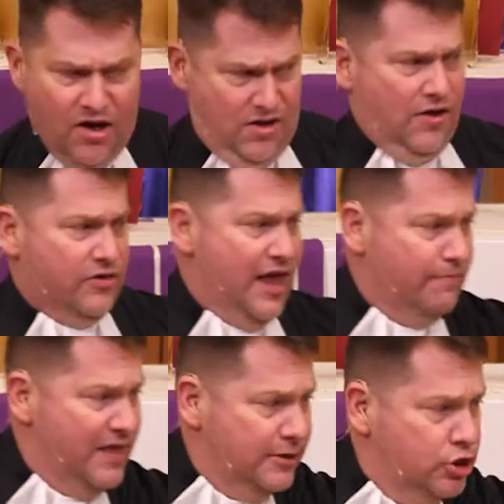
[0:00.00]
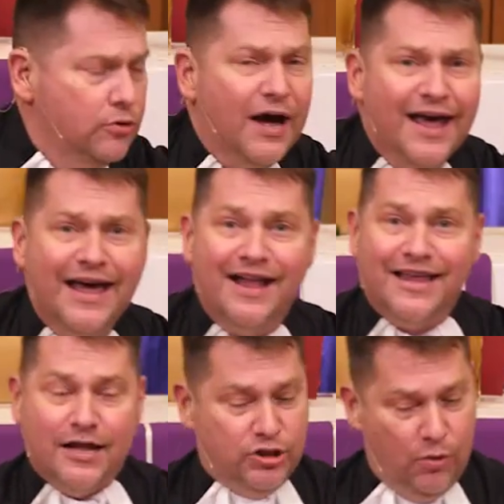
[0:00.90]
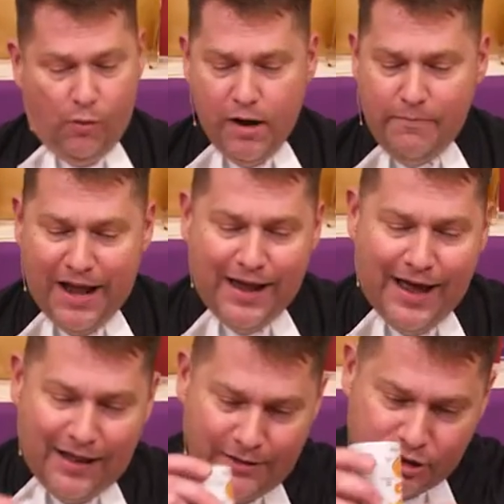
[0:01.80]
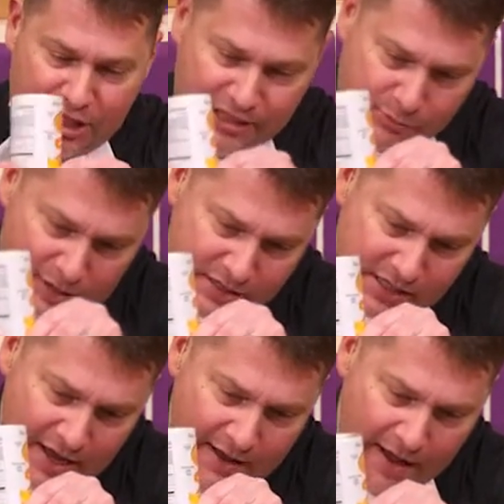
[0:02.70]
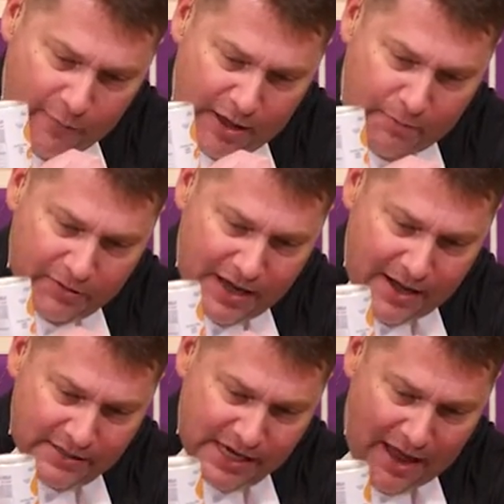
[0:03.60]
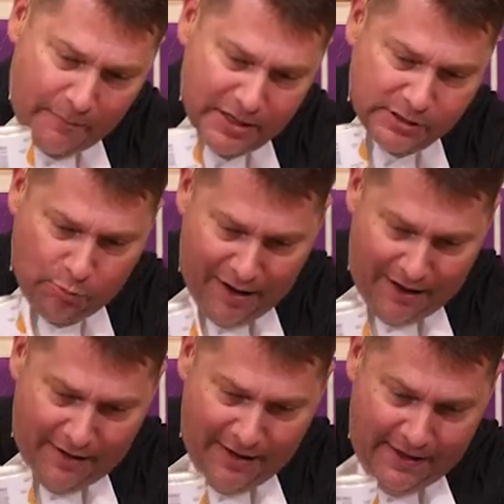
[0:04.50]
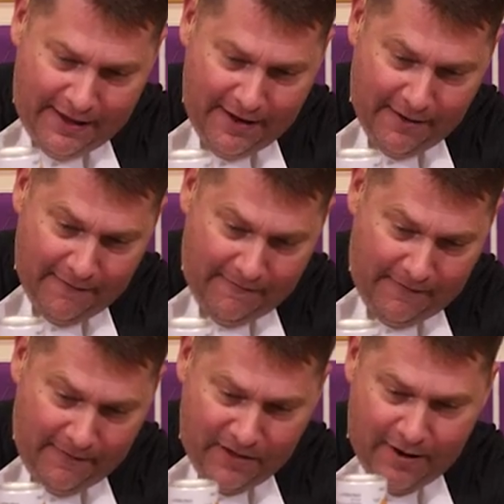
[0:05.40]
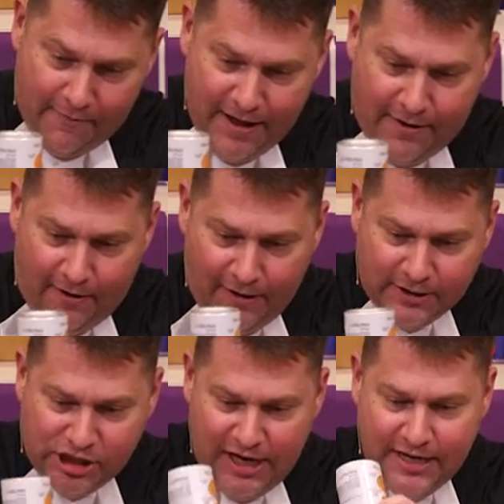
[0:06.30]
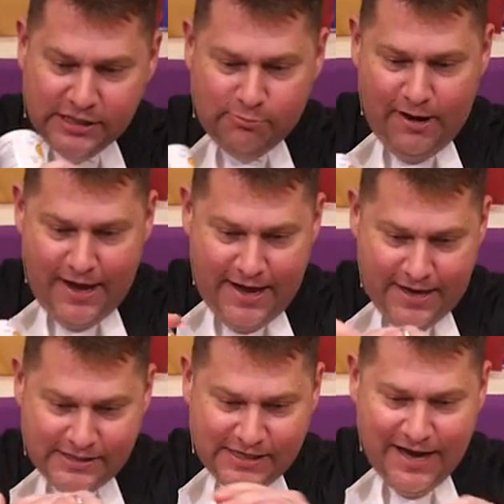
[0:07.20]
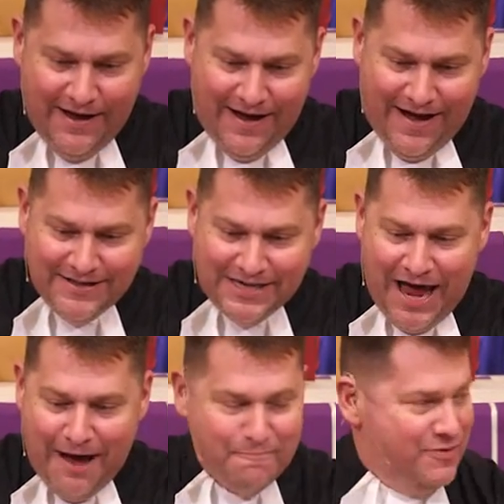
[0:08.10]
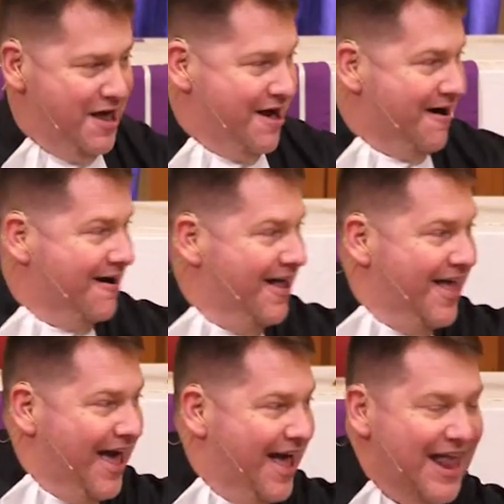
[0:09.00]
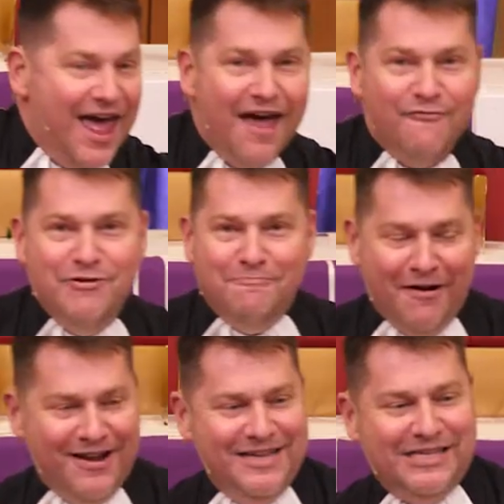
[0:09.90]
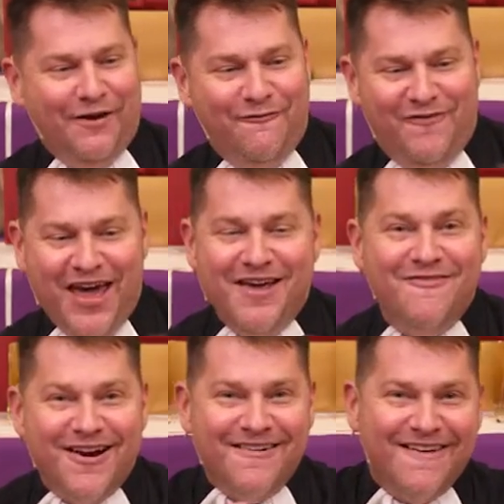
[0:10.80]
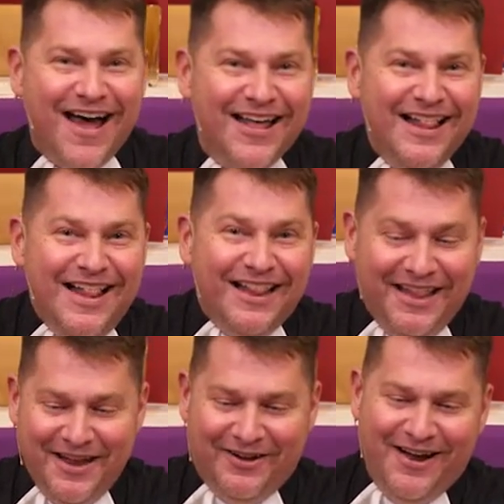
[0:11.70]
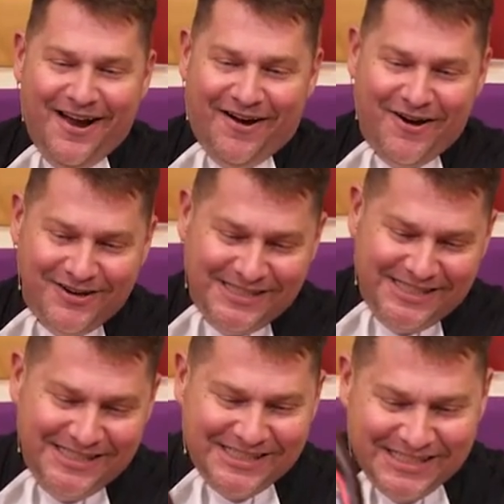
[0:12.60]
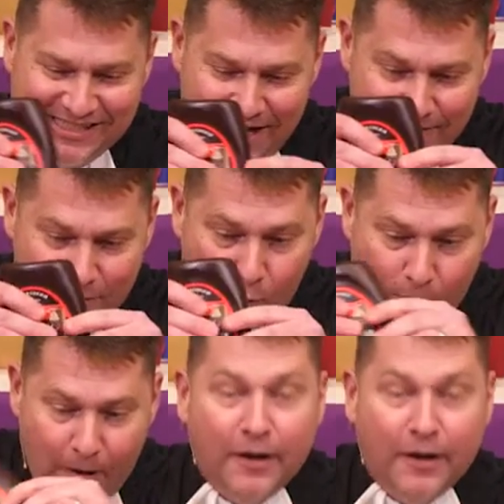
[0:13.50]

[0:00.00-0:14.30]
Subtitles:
Oh, yep, that too. I got that. Don't worry about it. I got a little cheese whiz. We could put that on top as well. Here. Oh, there we go. A little cheese whiz on top there. And everybody's favorite, right? Little Hershey syrup